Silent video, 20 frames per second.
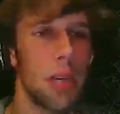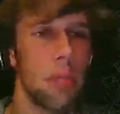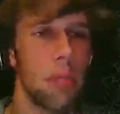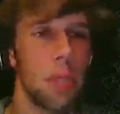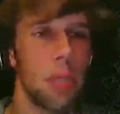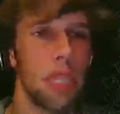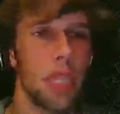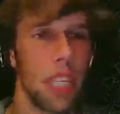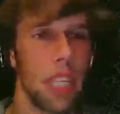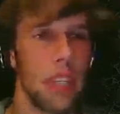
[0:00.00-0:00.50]
Jimmy
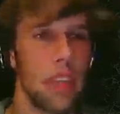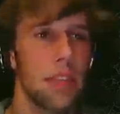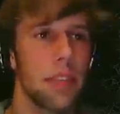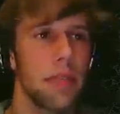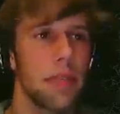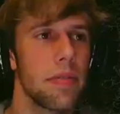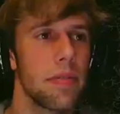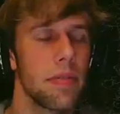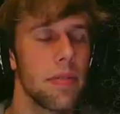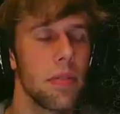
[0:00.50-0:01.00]
and Billy.
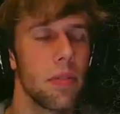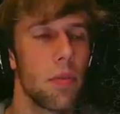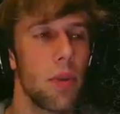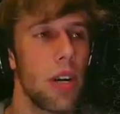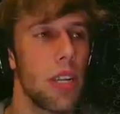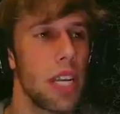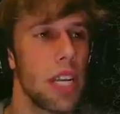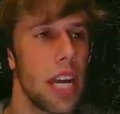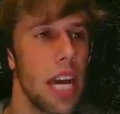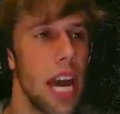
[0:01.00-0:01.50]

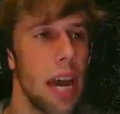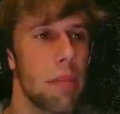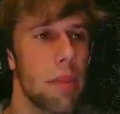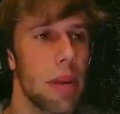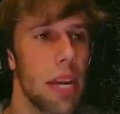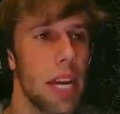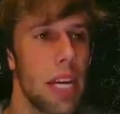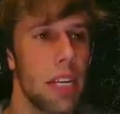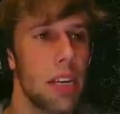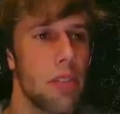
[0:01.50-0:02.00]
Where are they
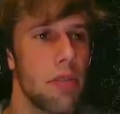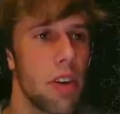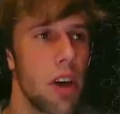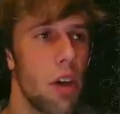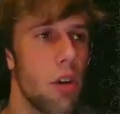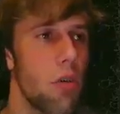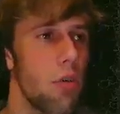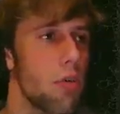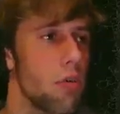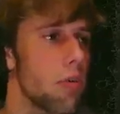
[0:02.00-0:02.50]
at, man? Do you
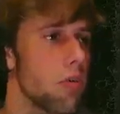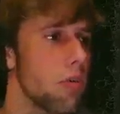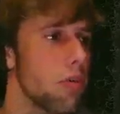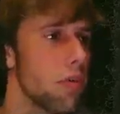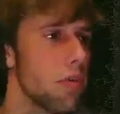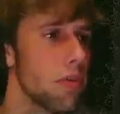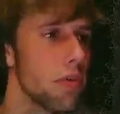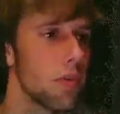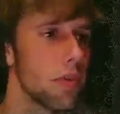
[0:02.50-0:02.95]
know?